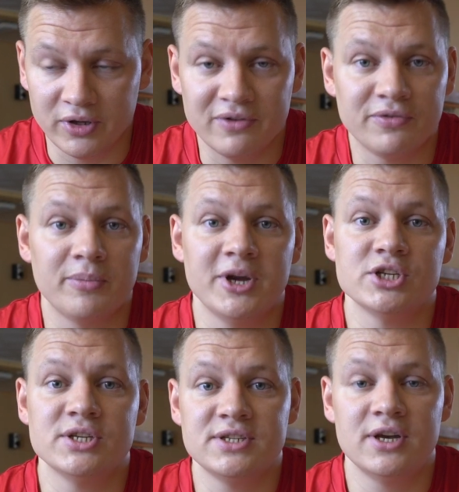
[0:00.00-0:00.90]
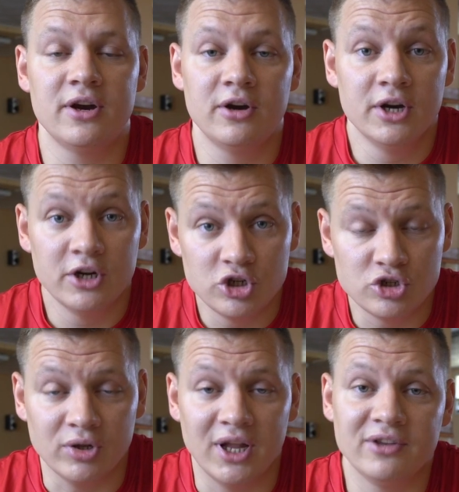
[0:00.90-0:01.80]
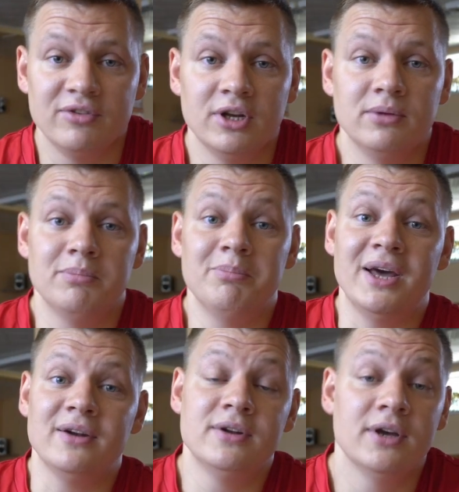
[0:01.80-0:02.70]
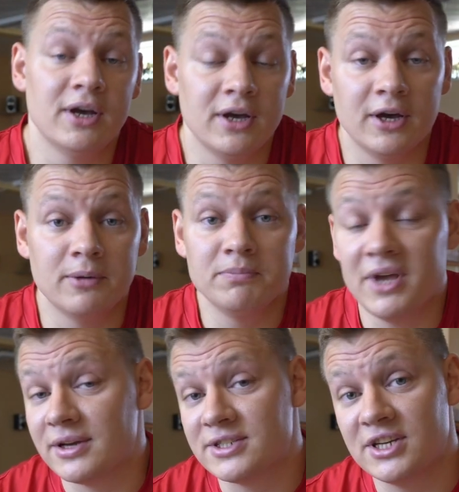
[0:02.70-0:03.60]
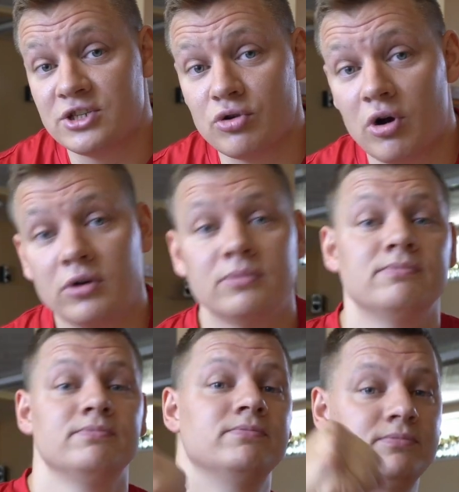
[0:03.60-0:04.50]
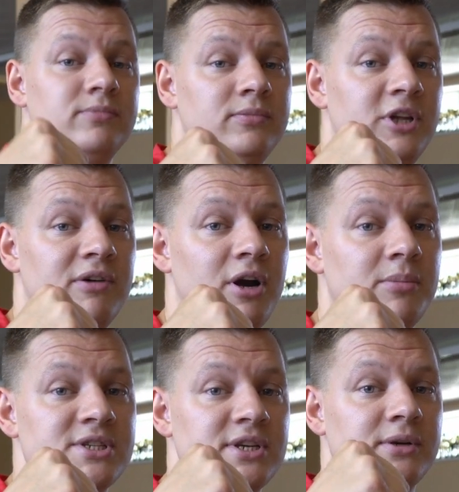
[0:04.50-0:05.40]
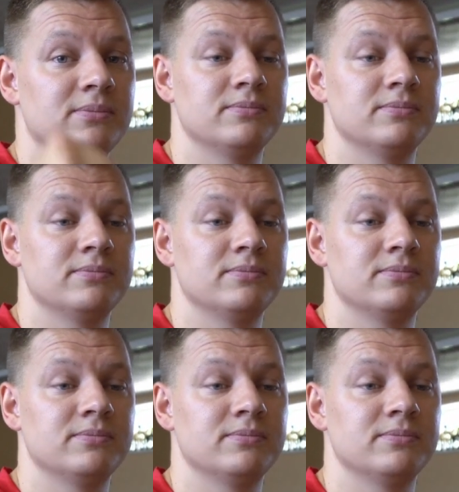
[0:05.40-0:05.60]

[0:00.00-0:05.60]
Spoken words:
the information is there. Join Latvian method. Yeah, stay strong. Love arm wrestling.